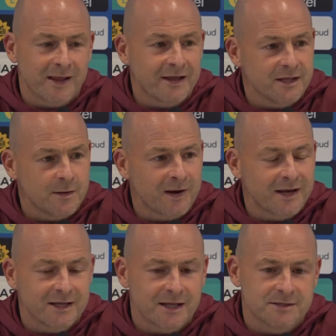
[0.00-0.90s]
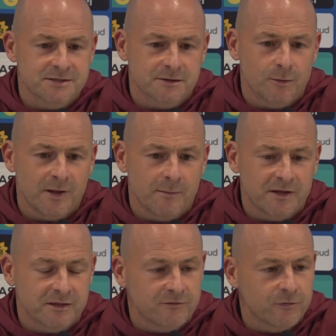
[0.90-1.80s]
player that you're playing against will be a
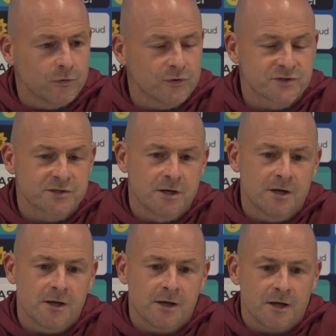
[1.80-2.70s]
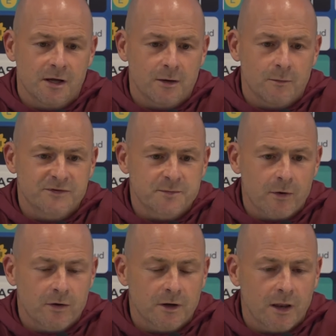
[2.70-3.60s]
big thing for us. And we
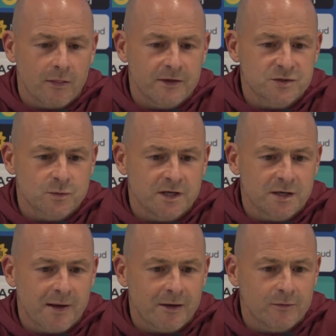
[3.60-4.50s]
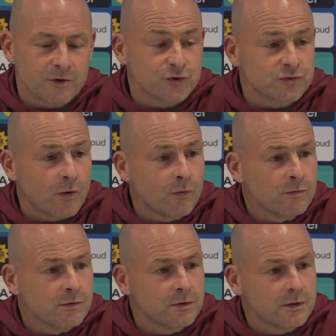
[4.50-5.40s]
spoke a lot this week about
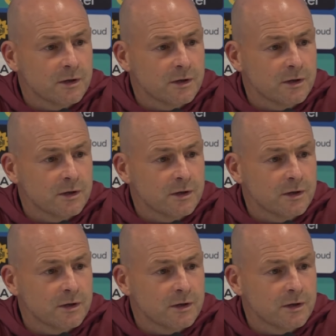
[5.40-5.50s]
control.